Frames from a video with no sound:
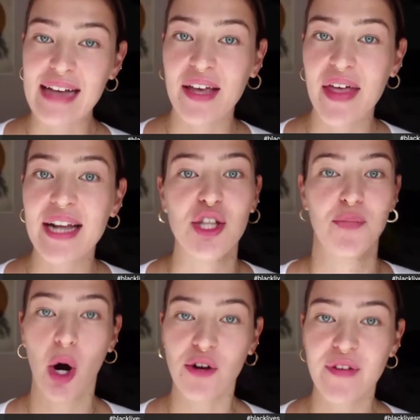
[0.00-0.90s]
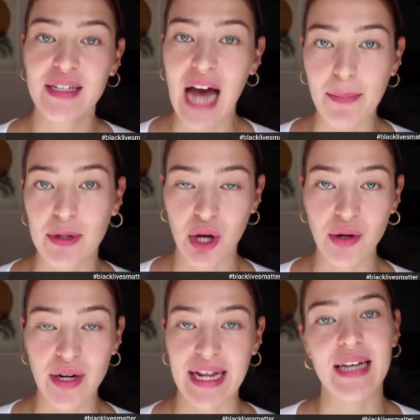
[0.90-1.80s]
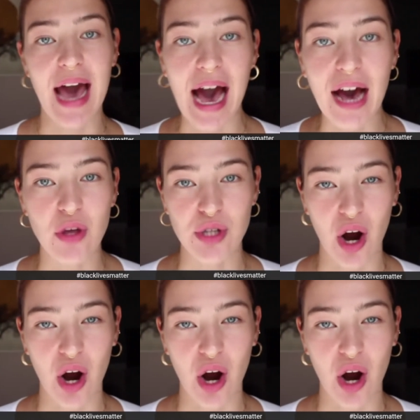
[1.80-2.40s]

that is the perfect opportunity to have those hard